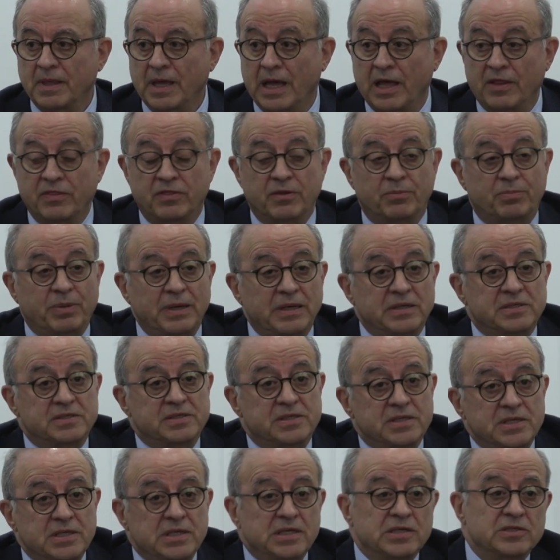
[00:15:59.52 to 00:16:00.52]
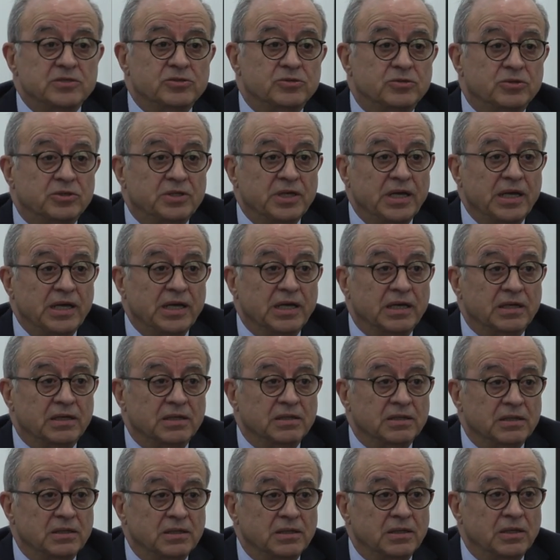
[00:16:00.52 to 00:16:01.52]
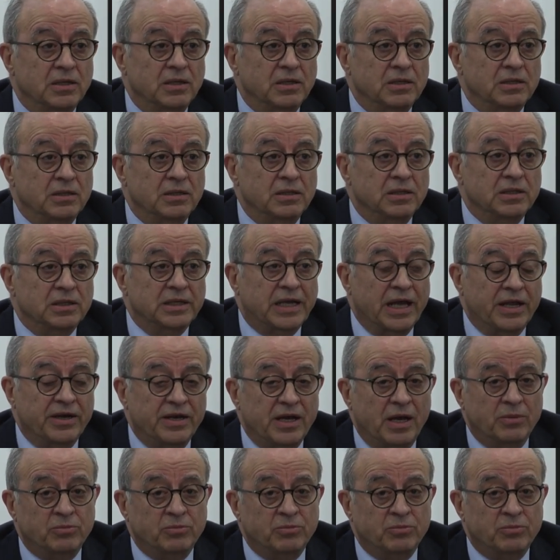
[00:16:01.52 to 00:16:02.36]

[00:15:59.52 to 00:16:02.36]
And the Palestinians today, can